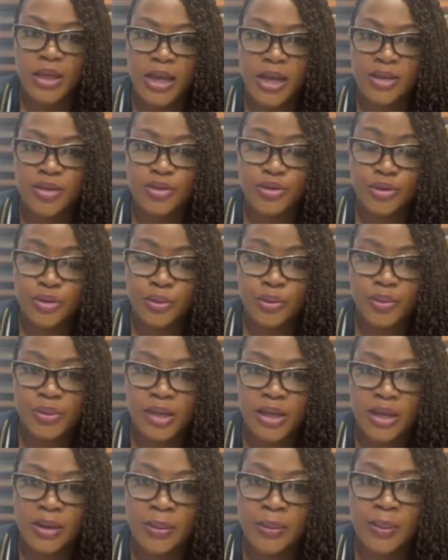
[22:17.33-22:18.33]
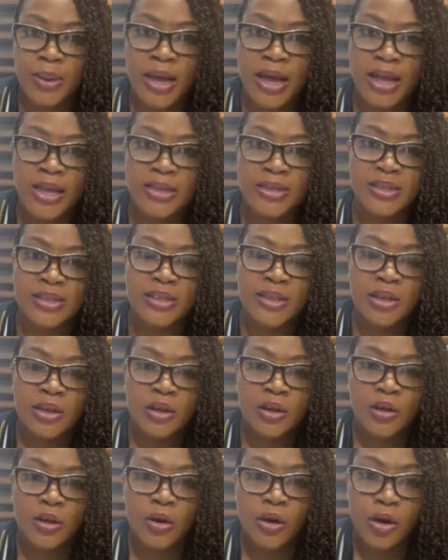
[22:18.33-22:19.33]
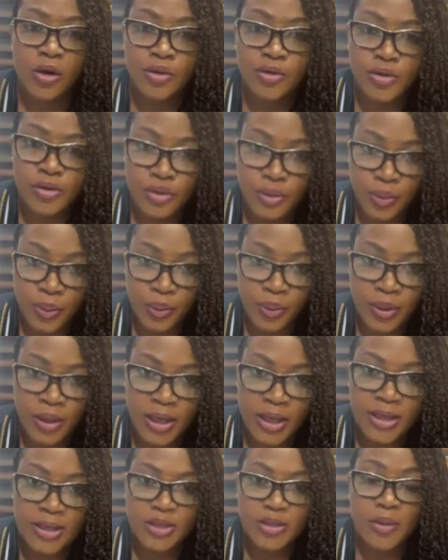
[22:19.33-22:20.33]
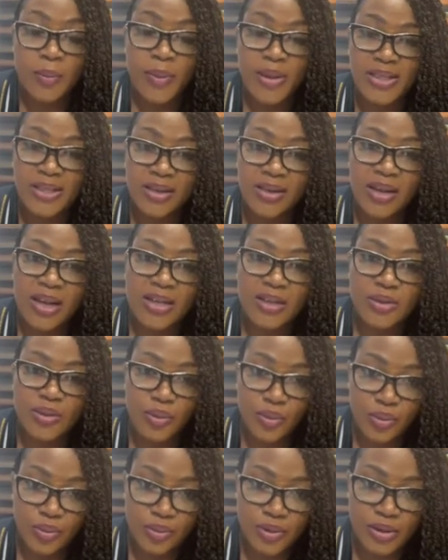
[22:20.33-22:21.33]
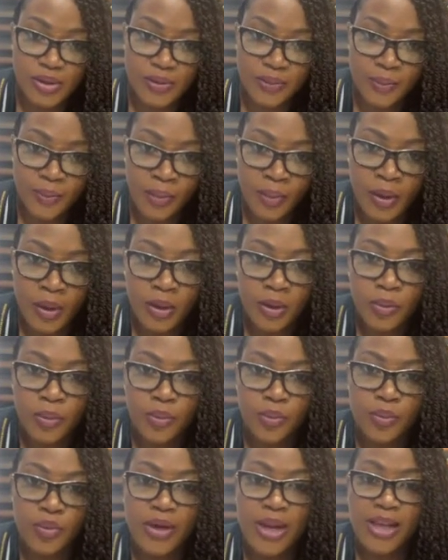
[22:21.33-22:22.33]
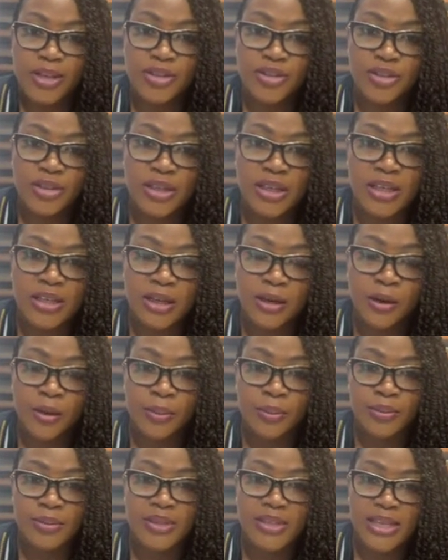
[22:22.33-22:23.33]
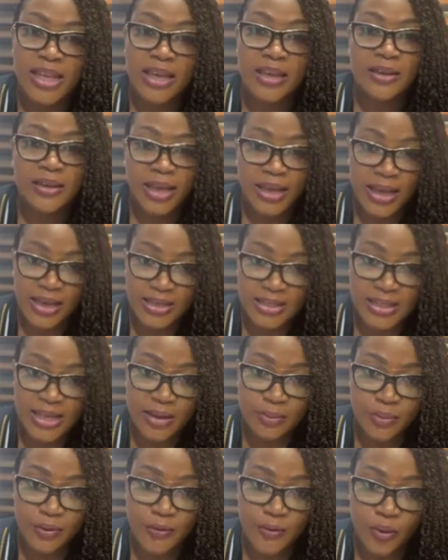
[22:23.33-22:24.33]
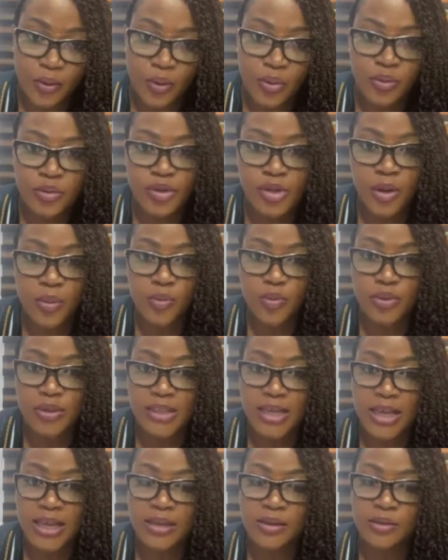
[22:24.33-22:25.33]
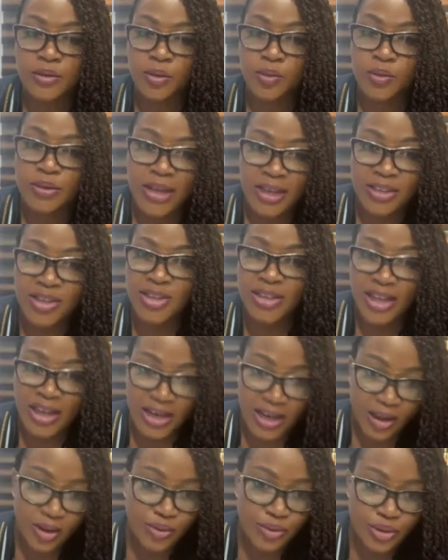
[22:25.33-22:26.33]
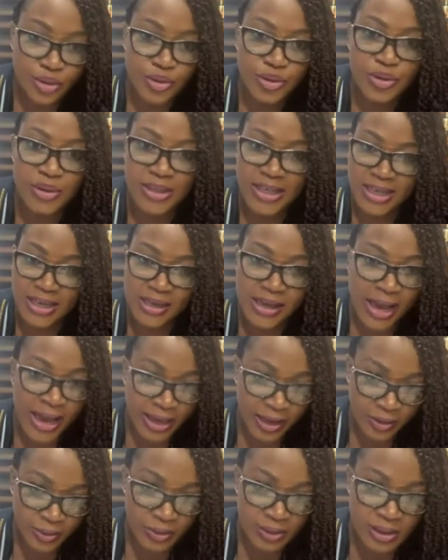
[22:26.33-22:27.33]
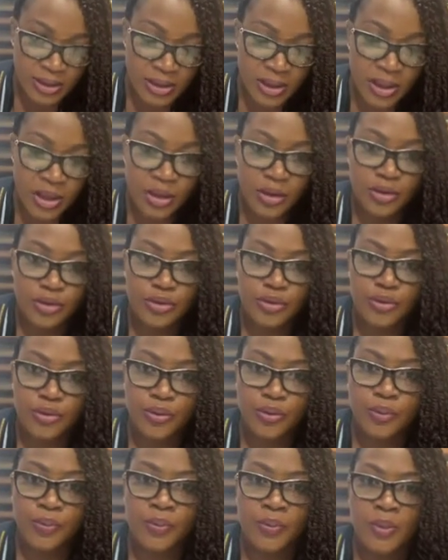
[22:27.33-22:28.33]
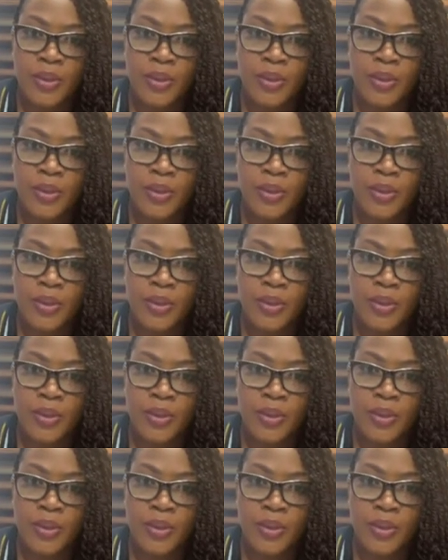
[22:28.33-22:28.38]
you know, and also some particular schools would actually take, like I said before, they would actually allow you to take Ielts, you know.